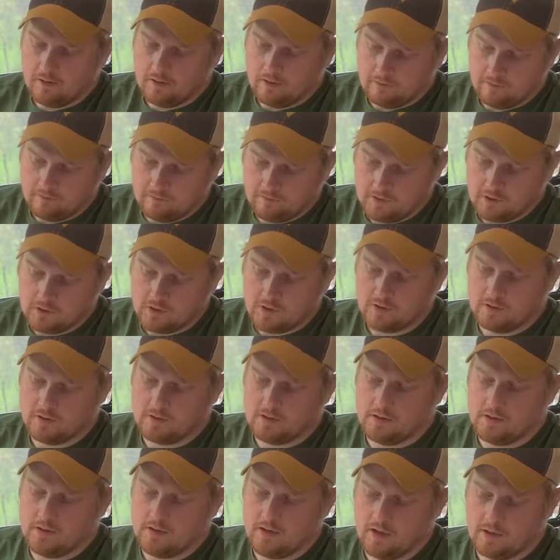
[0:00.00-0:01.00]

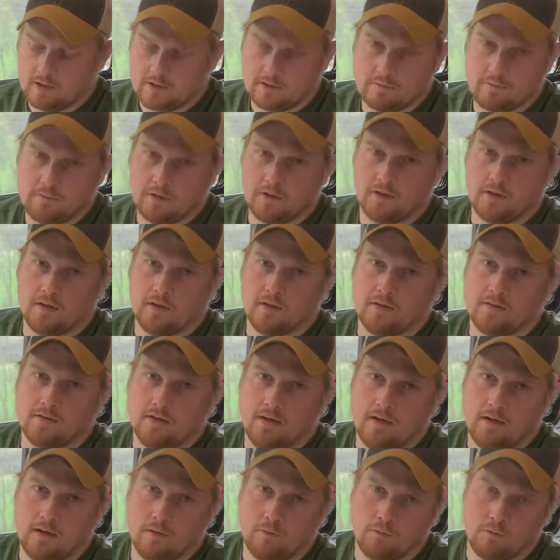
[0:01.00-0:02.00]
efficiency, experience,
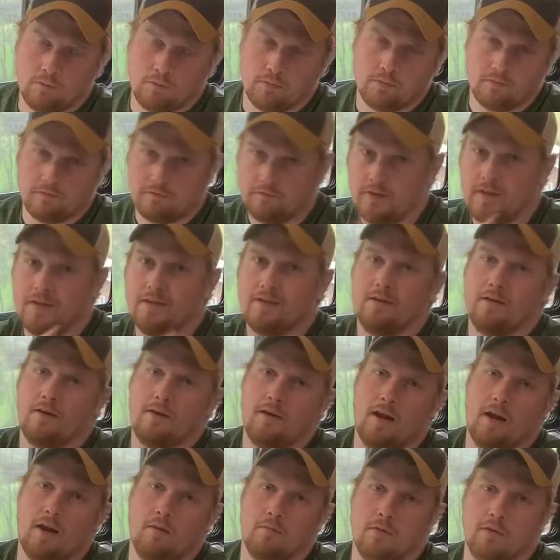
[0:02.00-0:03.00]
and it will prevent
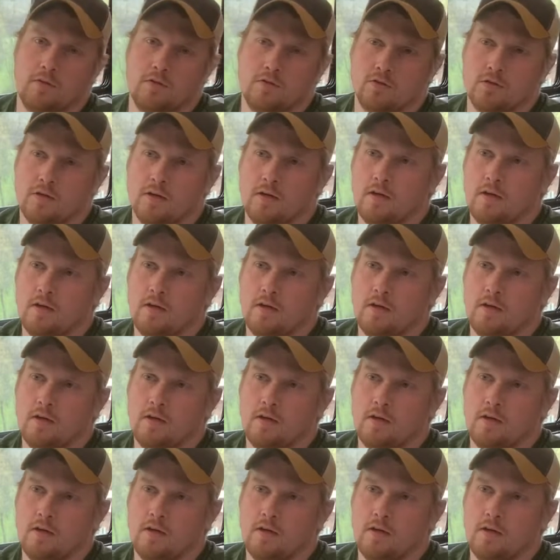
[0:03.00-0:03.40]
damage